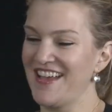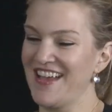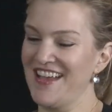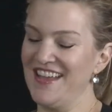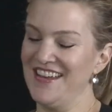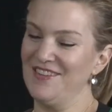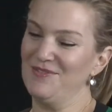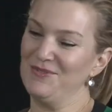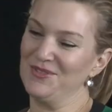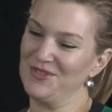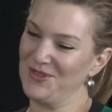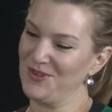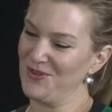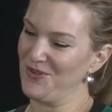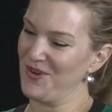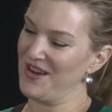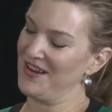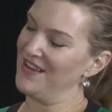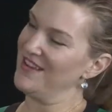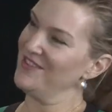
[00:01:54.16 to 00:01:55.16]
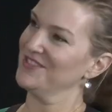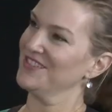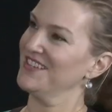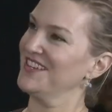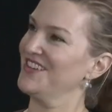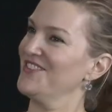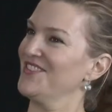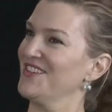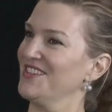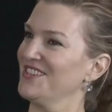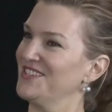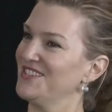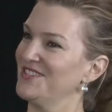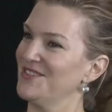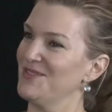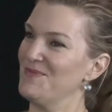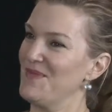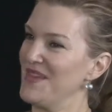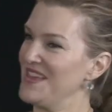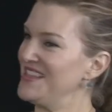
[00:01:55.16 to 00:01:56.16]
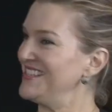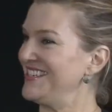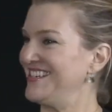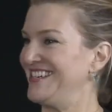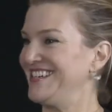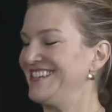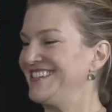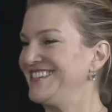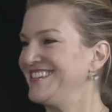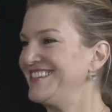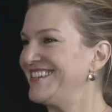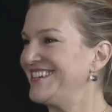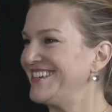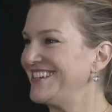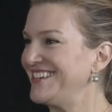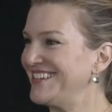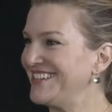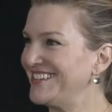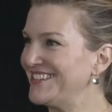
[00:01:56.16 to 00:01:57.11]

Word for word: And it was a great. I was like, oh, that's amazing that